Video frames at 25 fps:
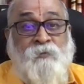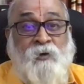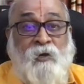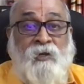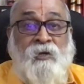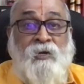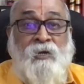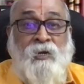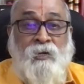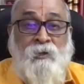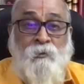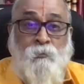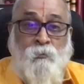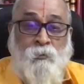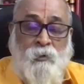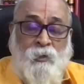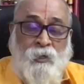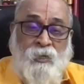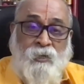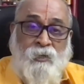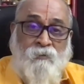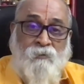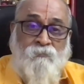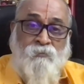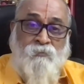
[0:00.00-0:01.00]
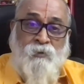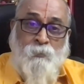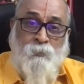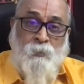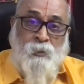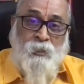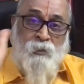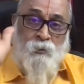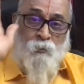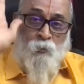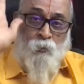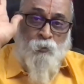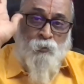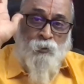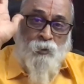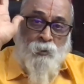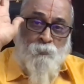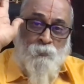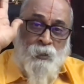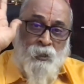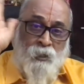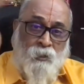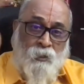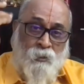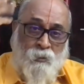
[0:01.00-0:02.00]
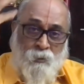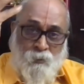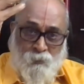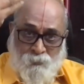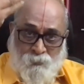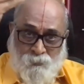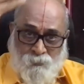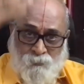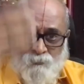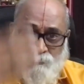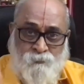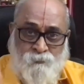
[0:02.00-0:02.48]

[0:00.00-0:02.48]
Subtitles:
Finally, one day, everybody wrote a big